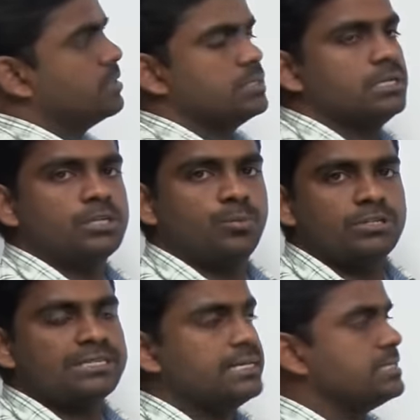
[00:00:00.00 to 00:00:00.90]
Sir
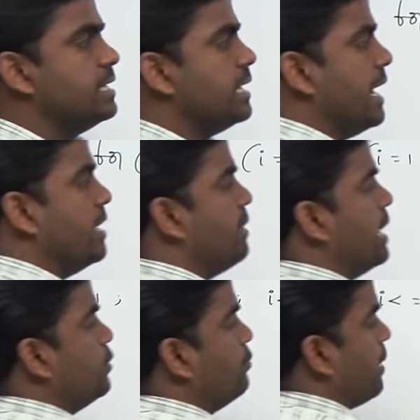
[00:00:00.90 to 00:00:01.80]
suppose consider n
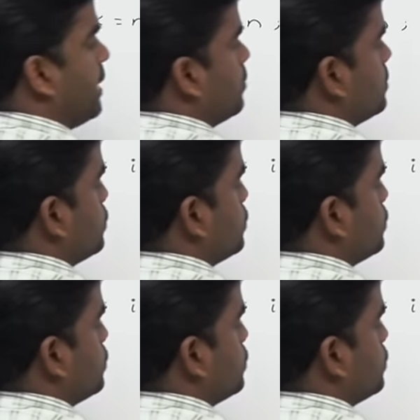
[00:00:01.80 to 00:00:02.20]
value 5.